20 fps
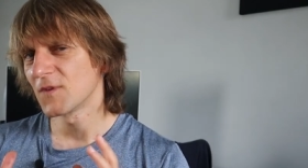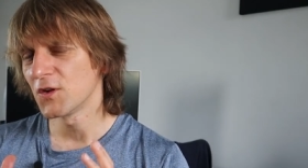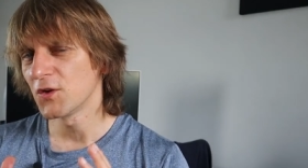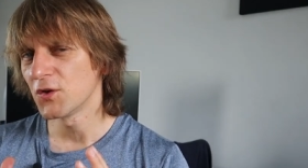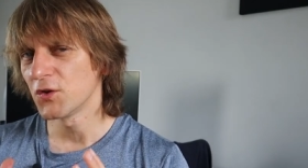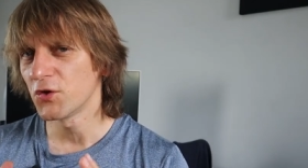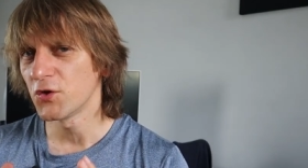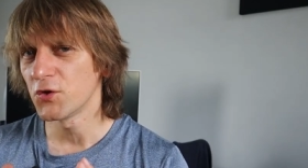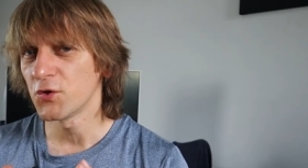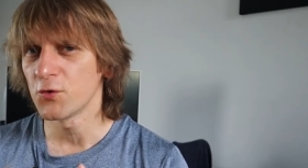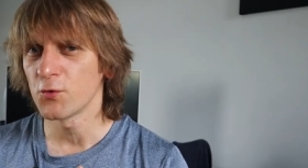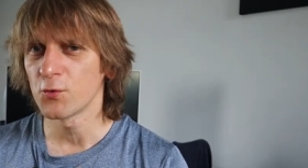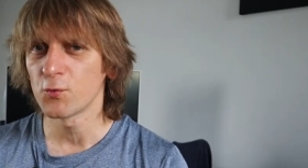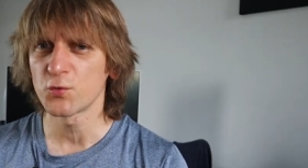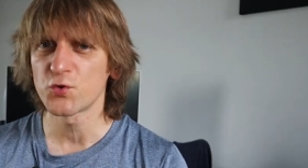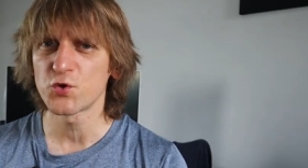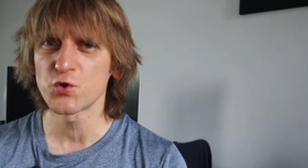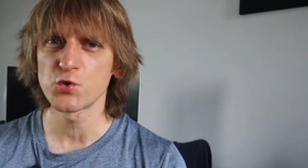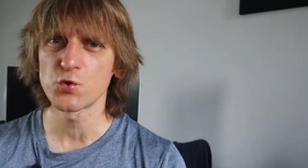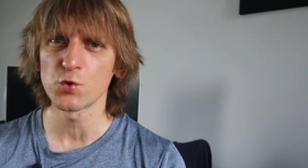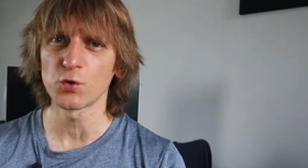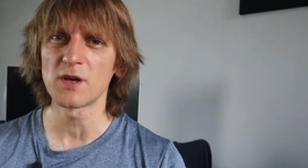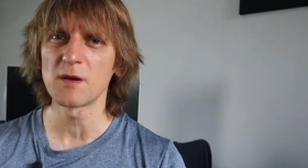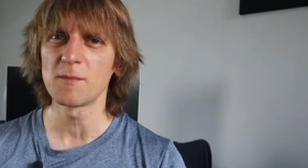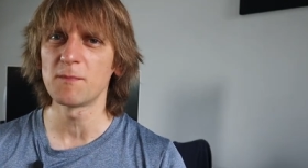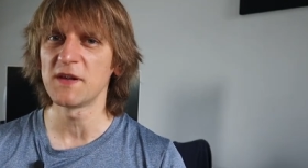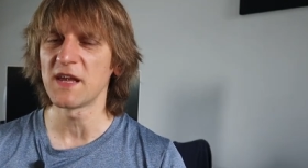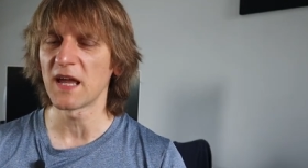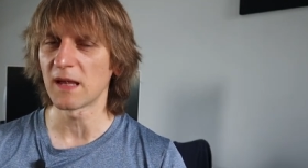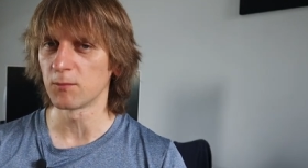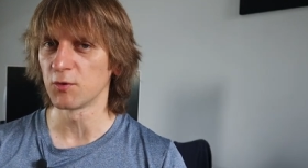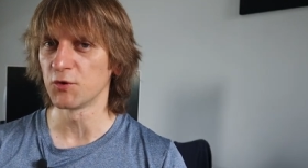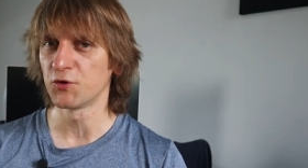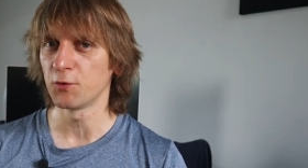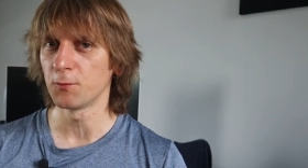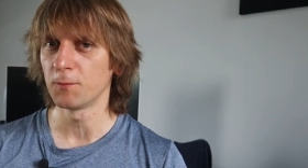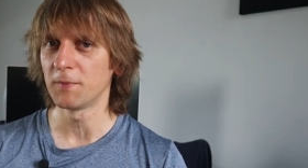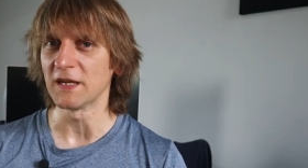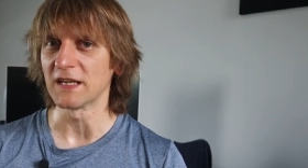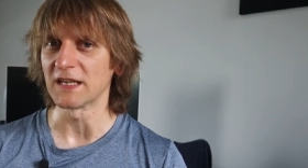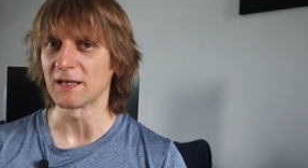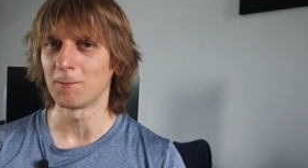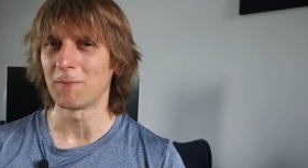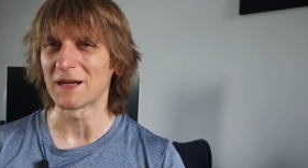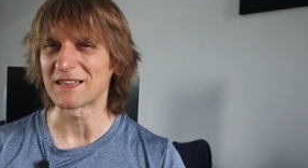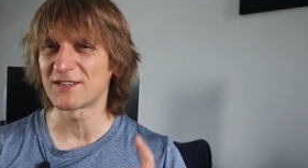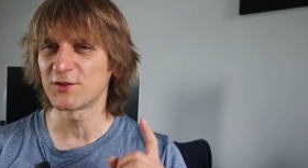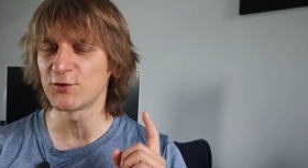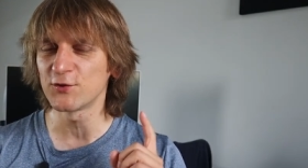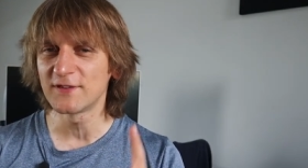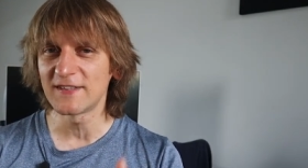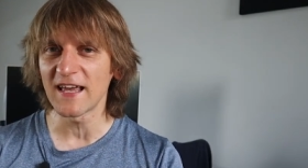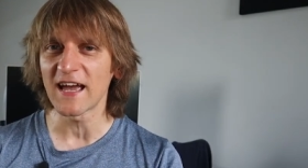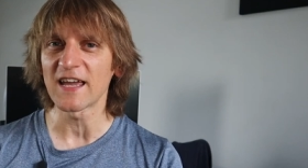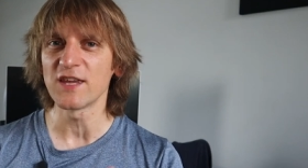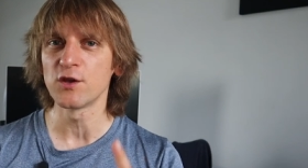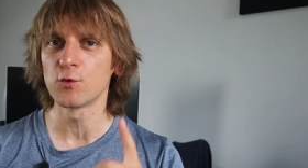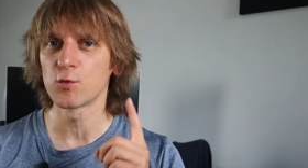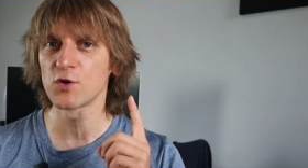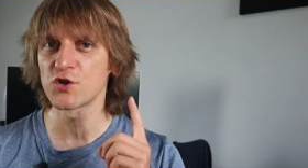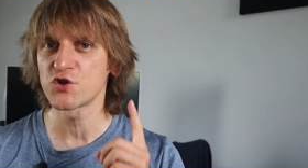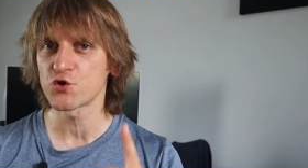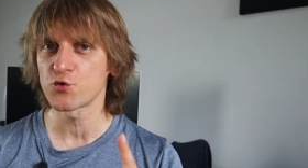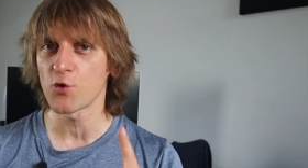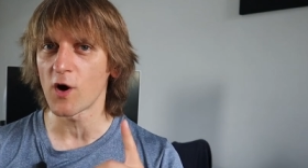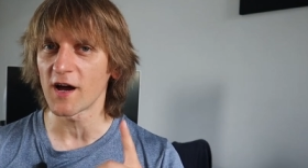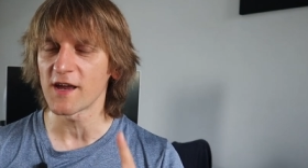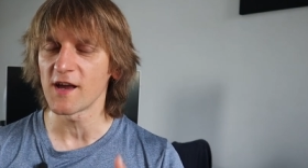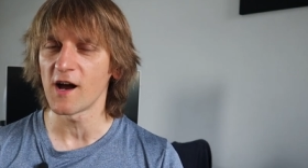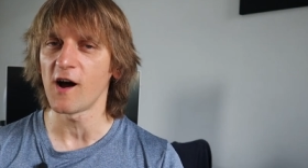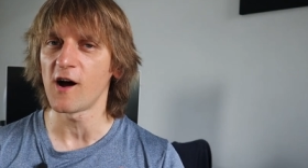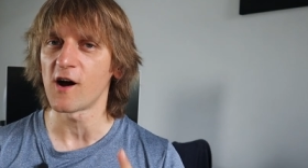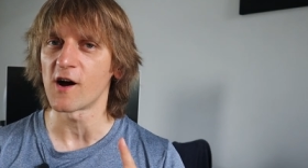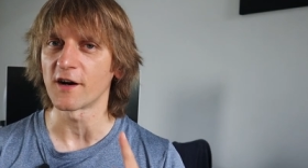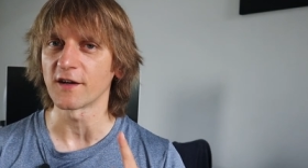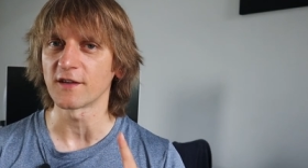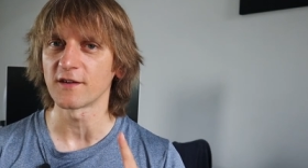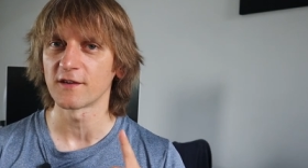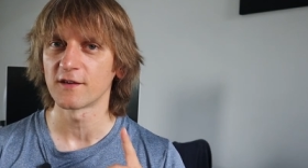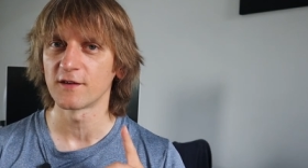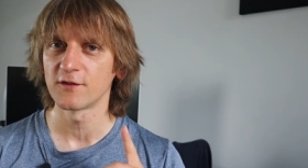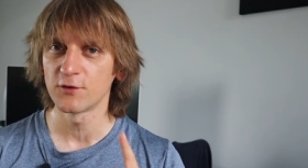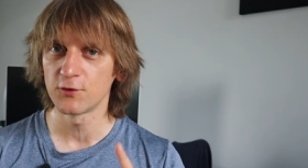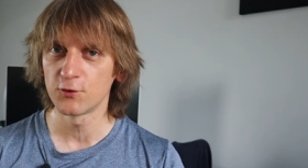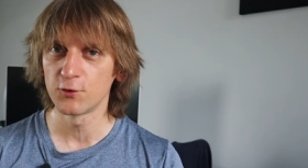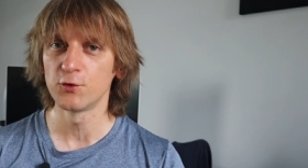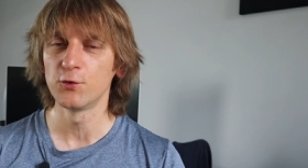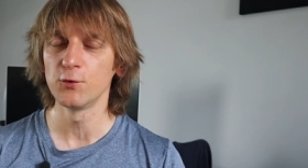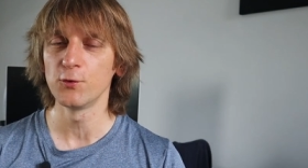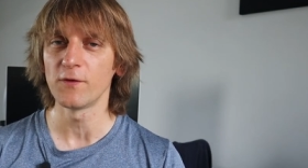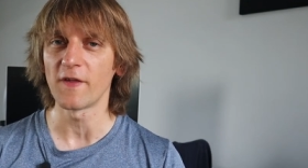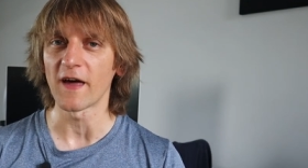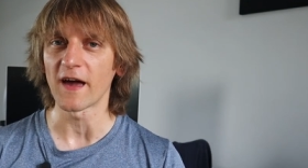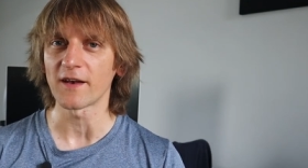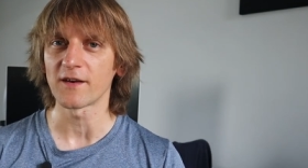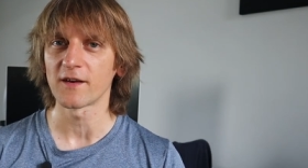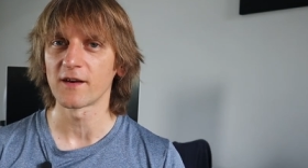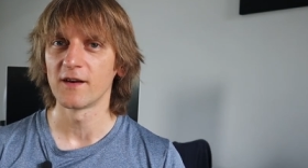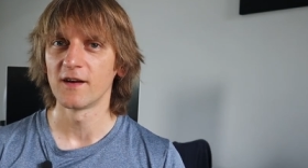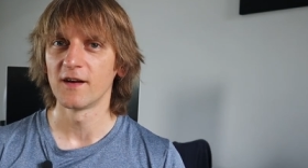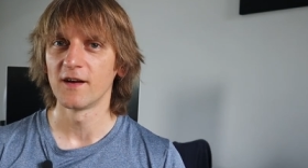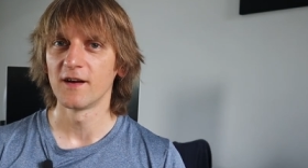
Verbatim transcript: you shouldn't be able to beat, but today you will try hard to do that.